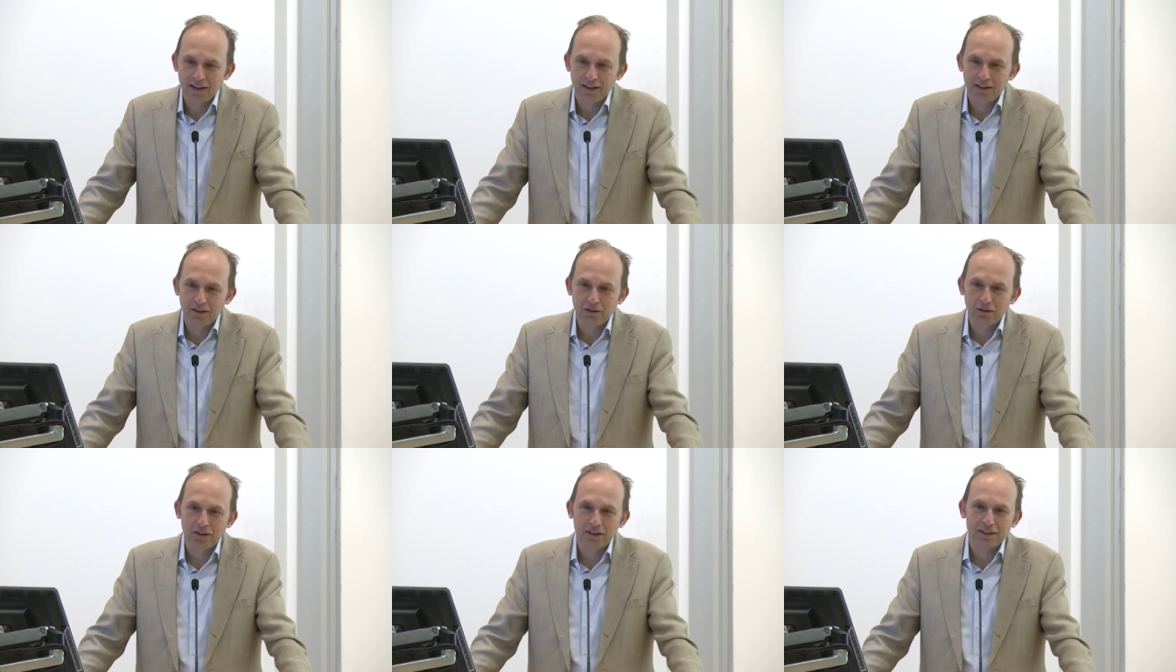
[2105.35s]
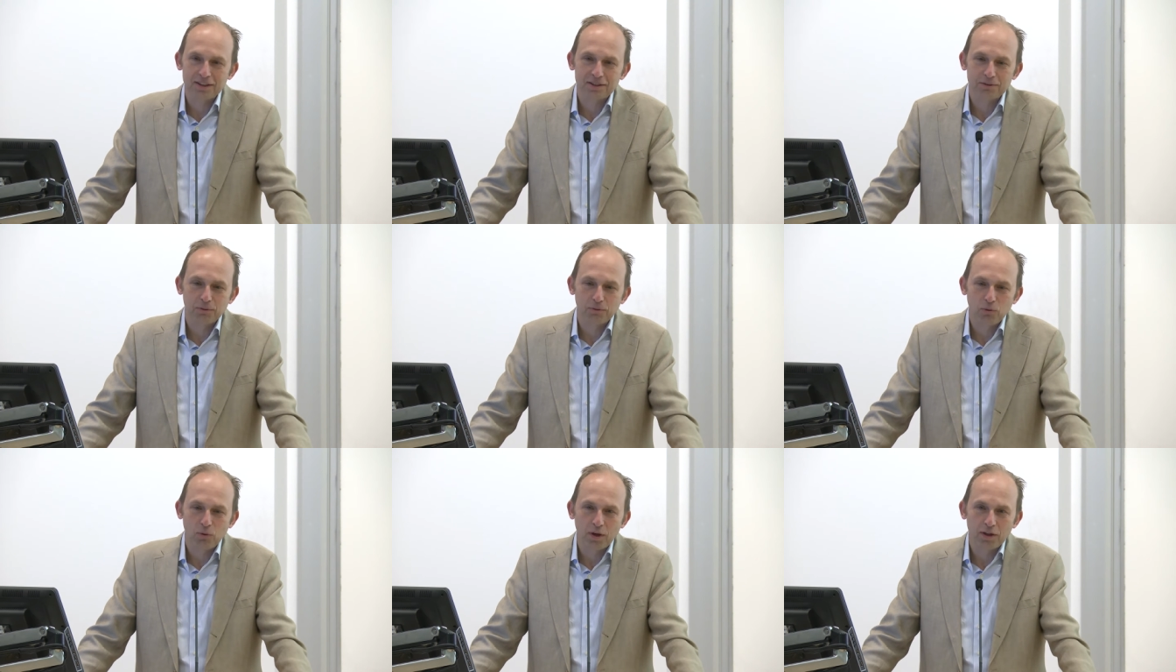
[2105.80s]
And there are these
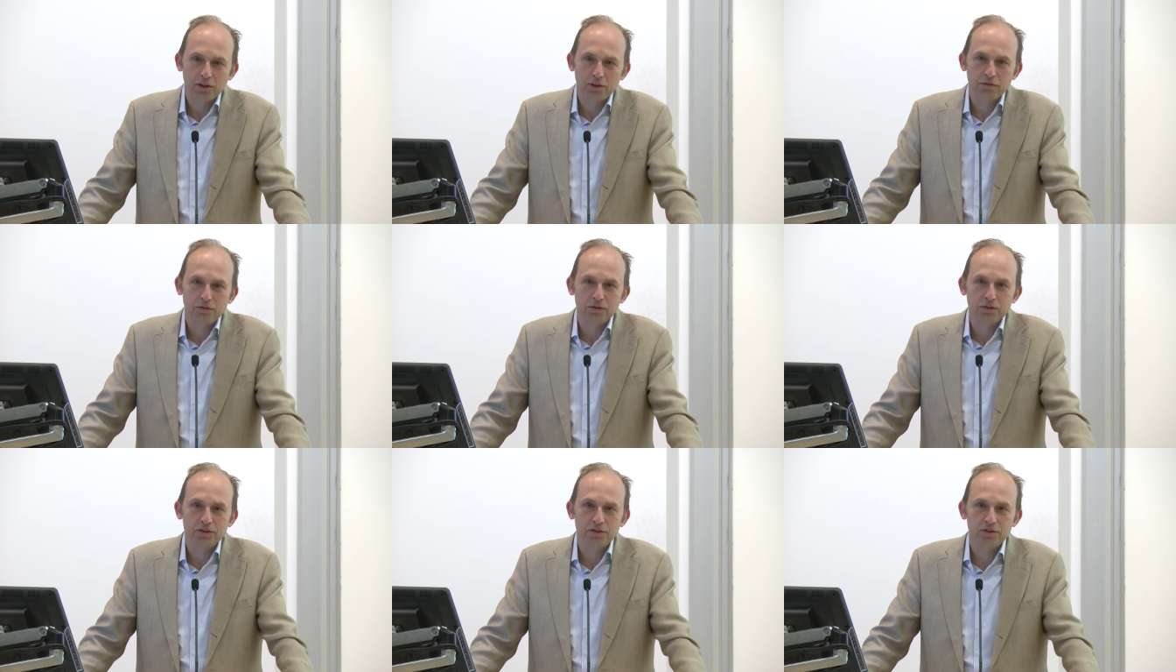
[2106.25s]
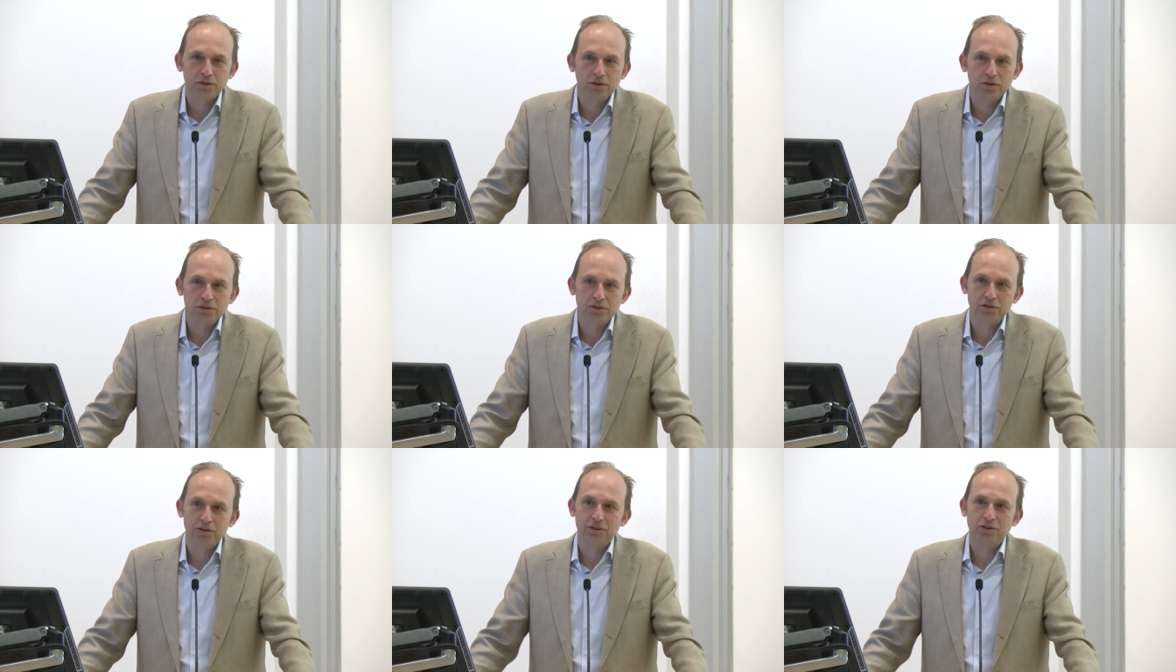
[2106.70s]
wonderful soul
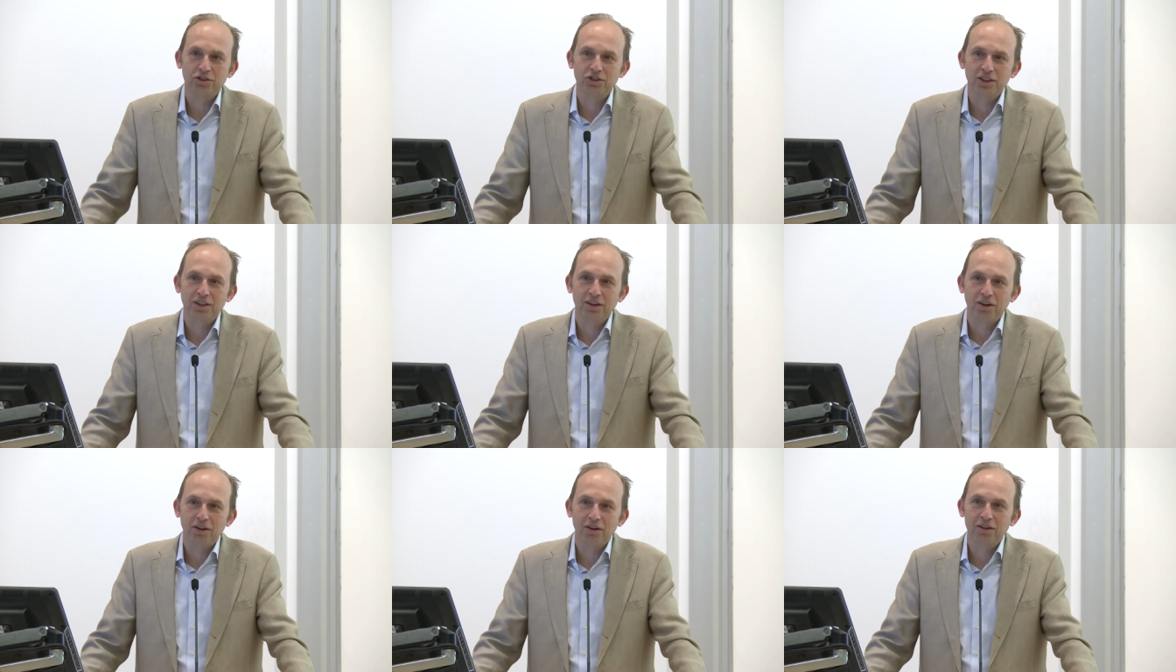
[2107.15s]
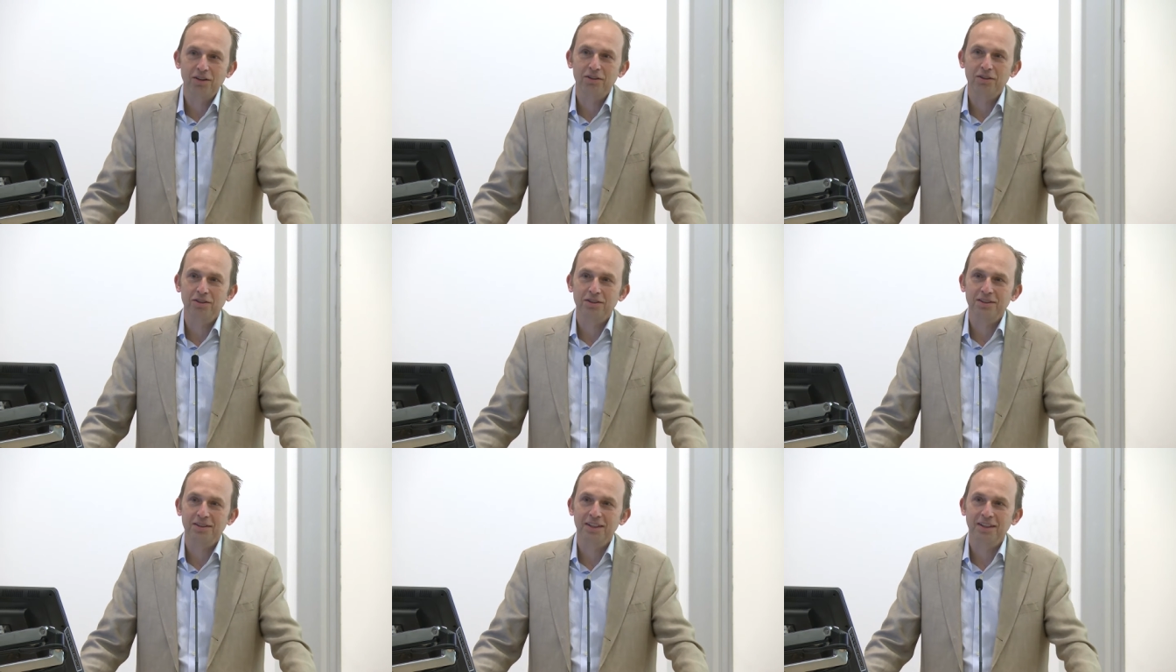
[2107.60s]
searching
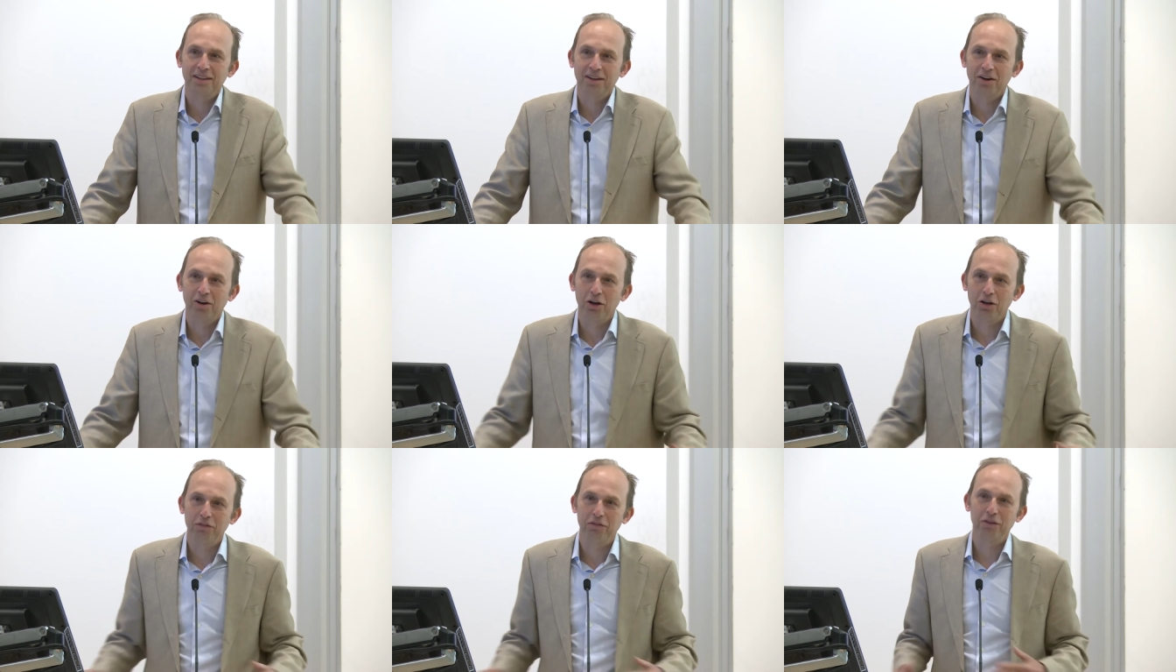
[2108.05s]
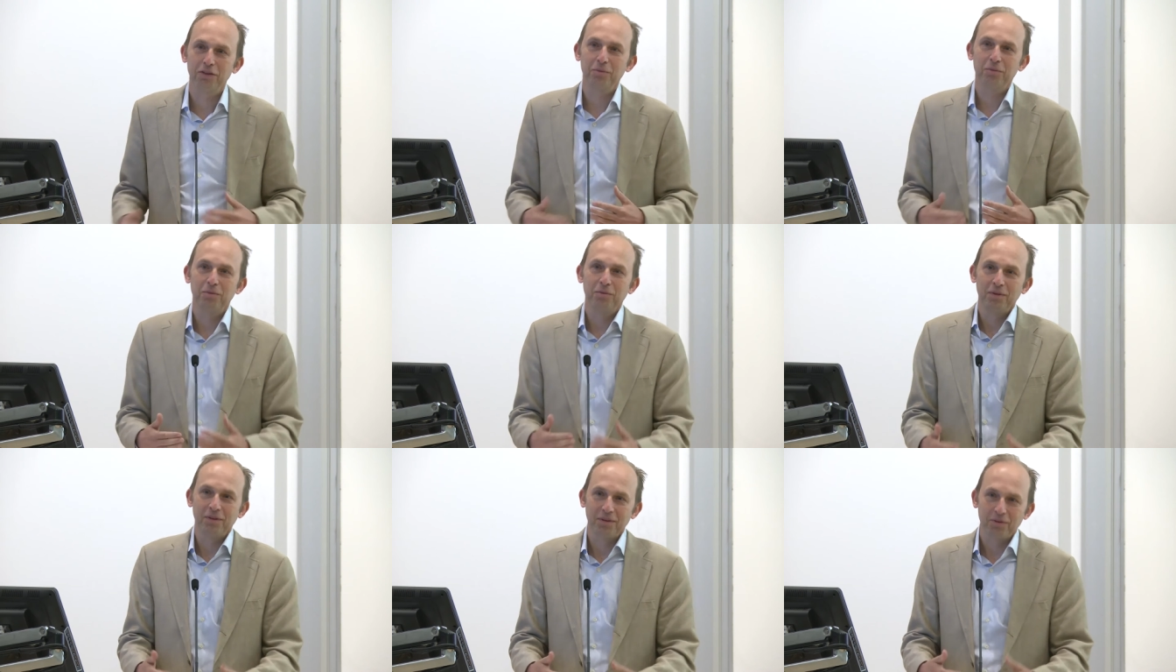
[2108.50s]
articles in the Harvard
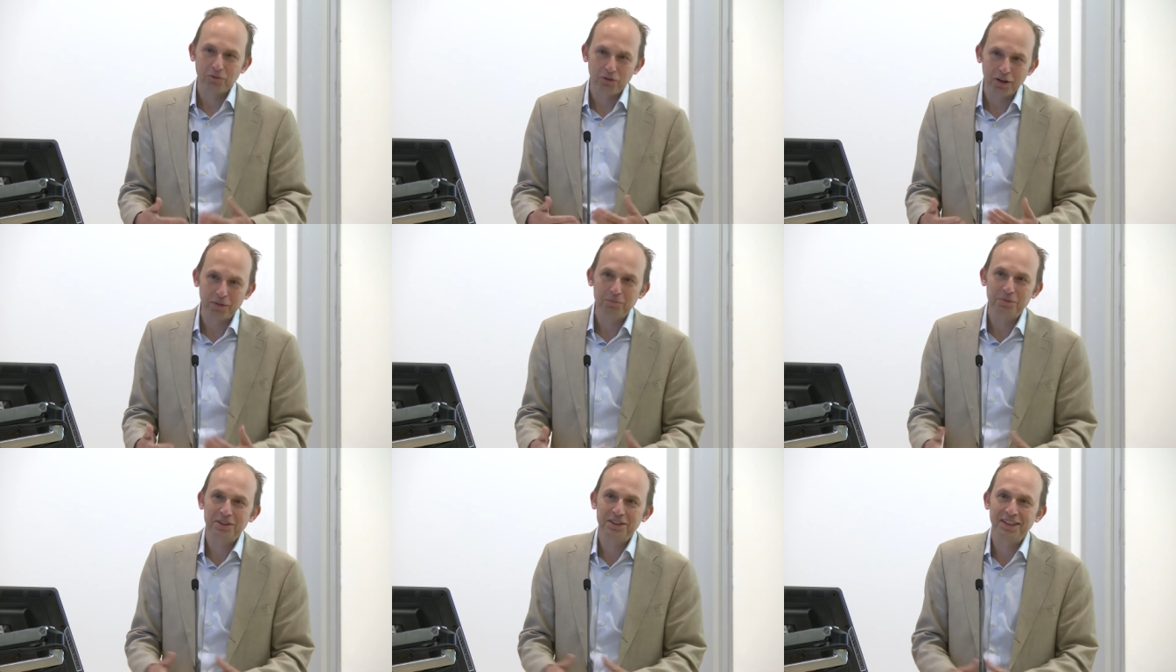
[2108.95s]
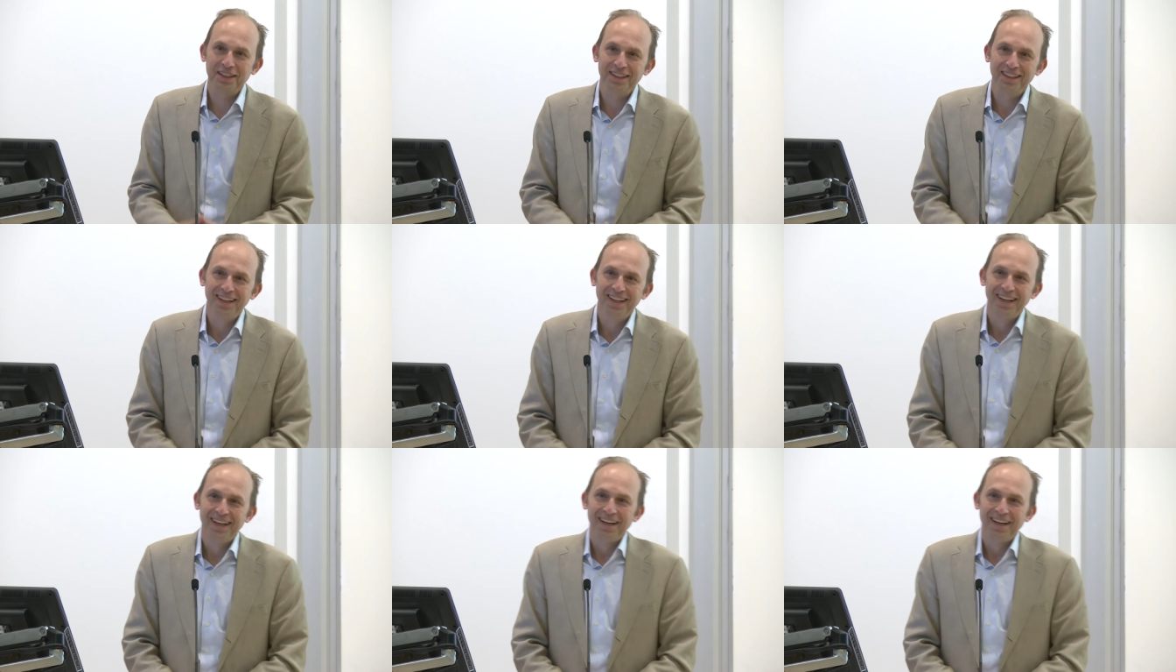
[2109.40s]
Crimson